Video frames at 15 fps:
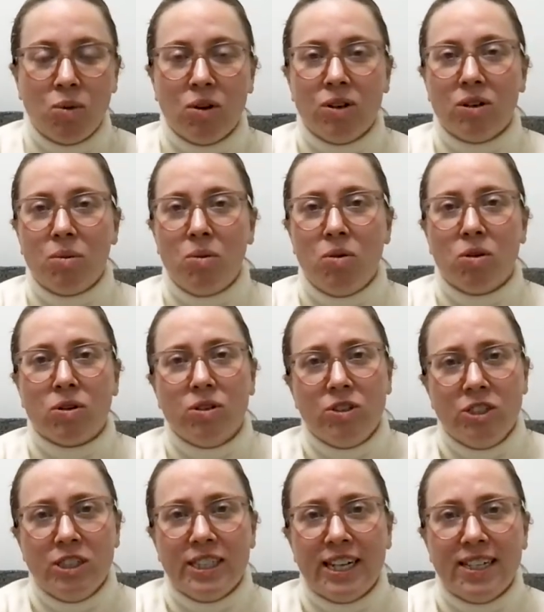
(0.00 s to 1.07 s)
work more. Could
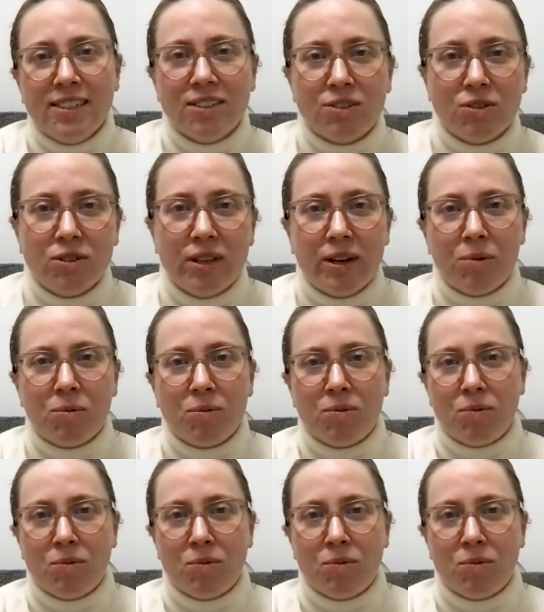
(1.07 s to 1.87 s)
you take us through that